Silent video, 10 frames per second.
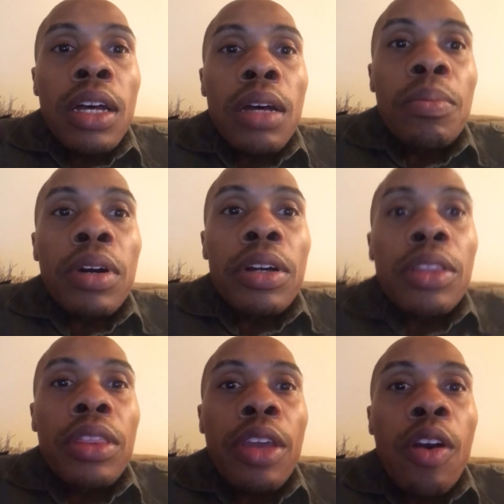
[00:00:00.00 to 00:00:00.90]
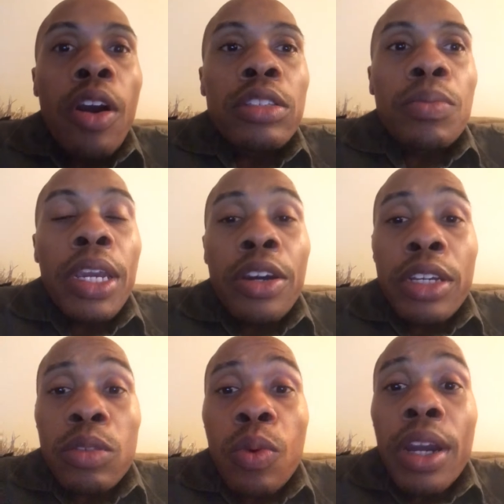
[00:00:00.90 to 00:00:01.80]
but there are some
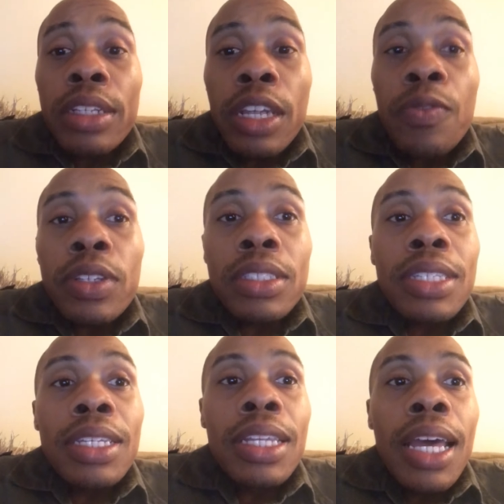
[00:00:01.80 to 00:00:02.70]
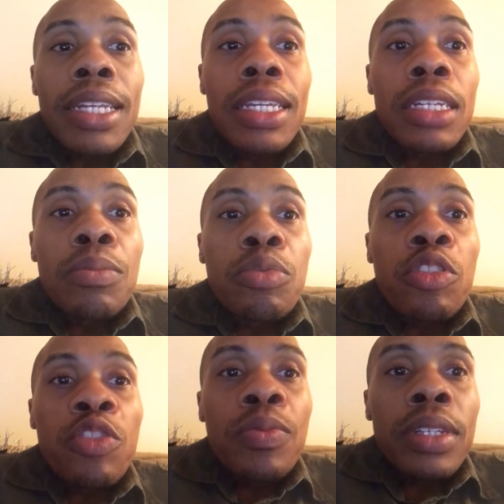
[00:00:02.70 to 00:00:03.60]
areas where I definitely see that I need
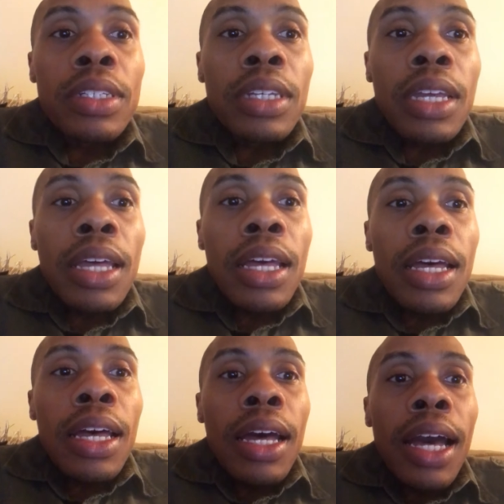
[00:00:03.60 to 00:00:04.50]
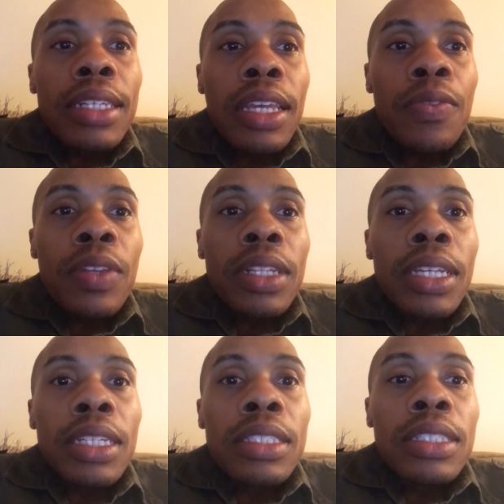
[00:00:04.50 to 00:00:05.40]
improvement. I
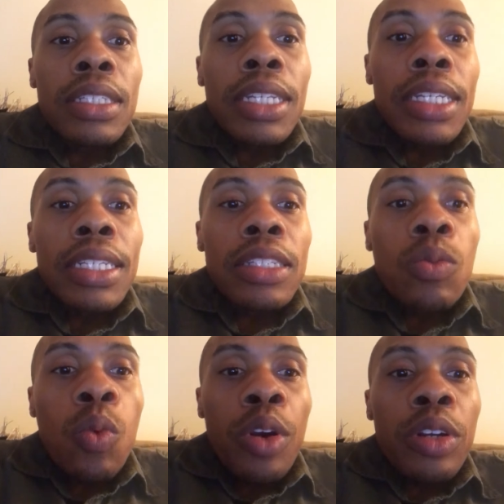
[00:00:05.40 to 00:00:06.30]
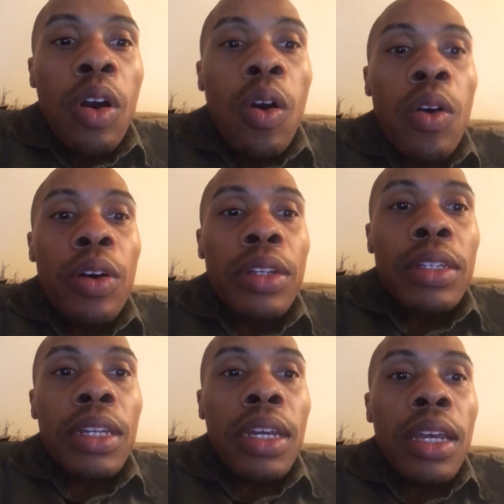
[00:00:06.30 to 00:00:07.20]
definitely need to work on